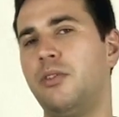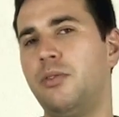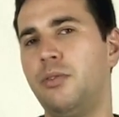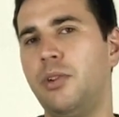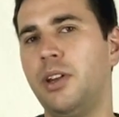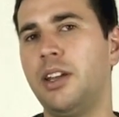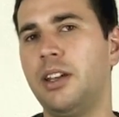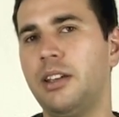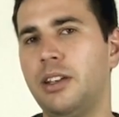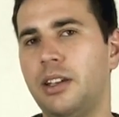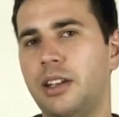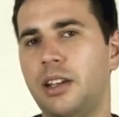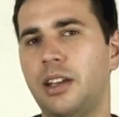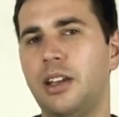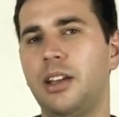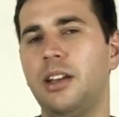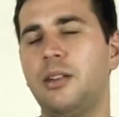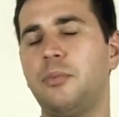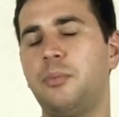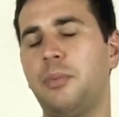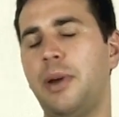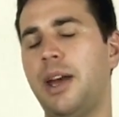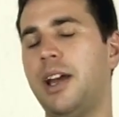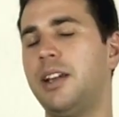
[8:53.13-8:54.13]
really
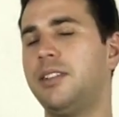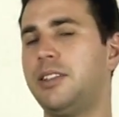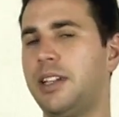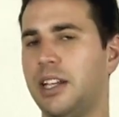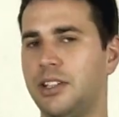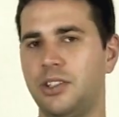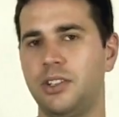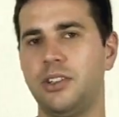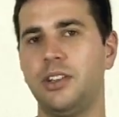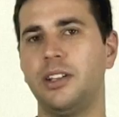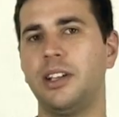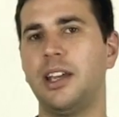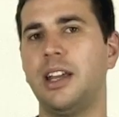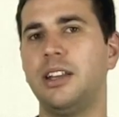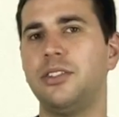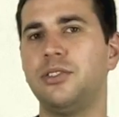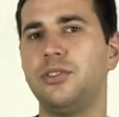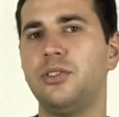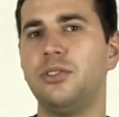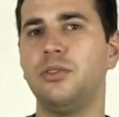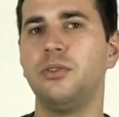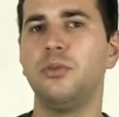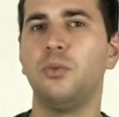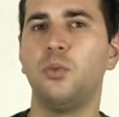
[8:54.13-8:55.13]
pay attention
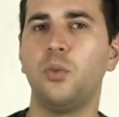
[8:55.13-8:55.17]
again to